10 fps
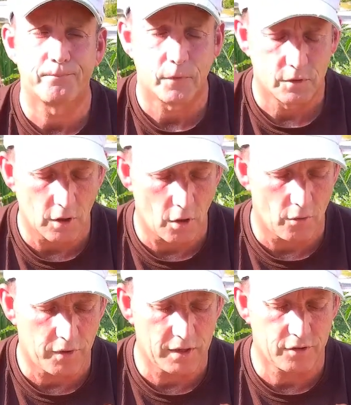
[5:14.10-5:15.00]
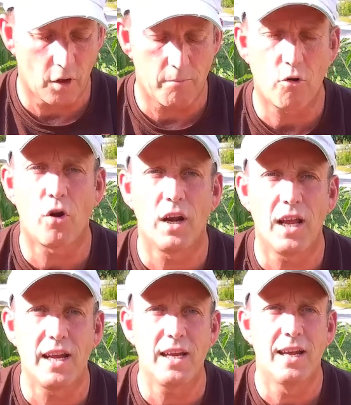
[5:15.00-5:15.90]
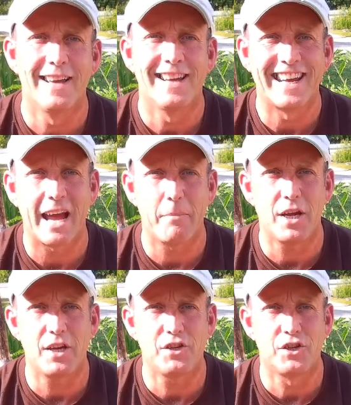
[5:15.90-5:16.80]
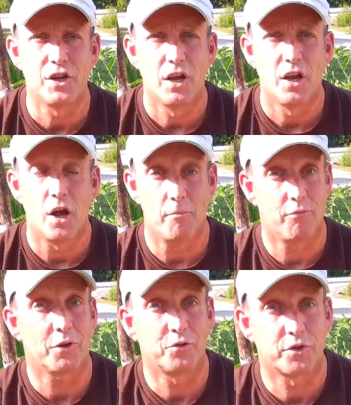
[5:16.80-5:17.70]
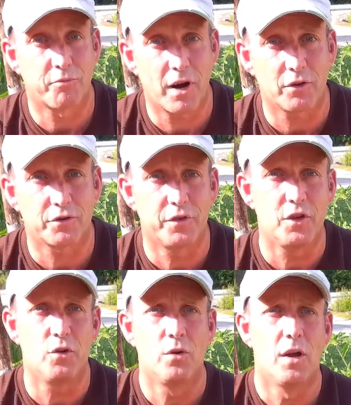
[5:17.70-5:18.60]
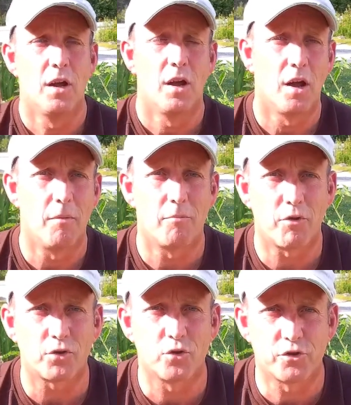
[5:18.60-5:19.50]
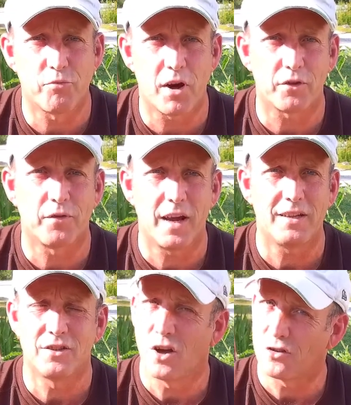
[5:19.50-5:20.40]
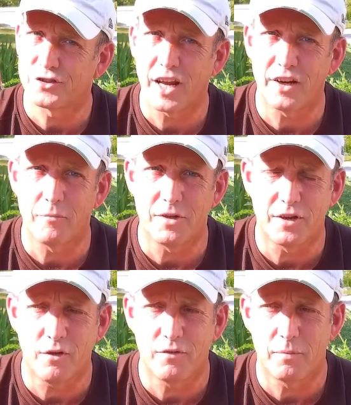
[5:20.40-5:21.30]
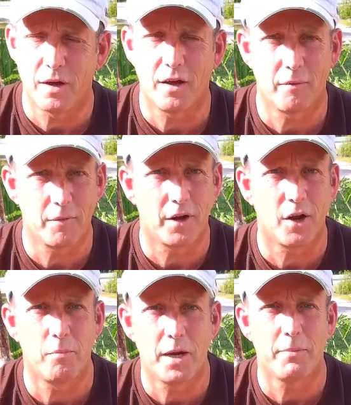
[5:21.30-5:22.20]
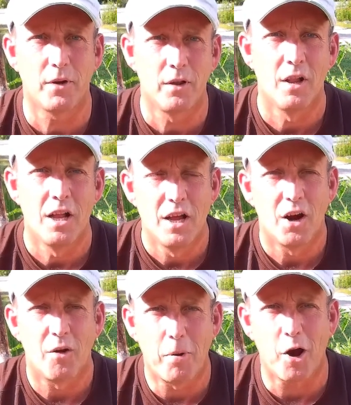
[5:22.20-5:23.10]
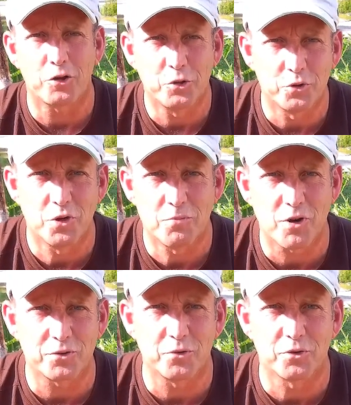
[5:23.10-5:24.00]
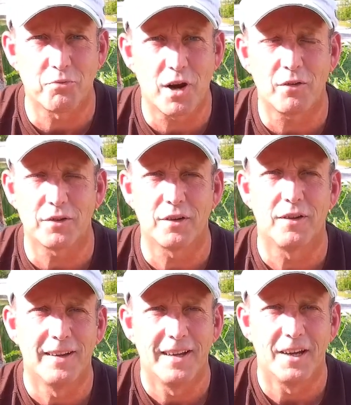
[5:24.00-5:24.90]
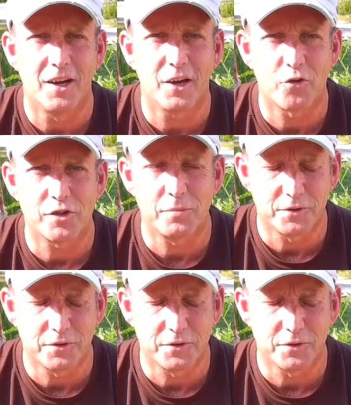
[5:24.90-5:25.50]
so things like broccoli, cabbage and Brussels sprouts. For you Brussels sprouts fans, can't stand them myself, but I know people are partial to a Brussels sprout at Christmas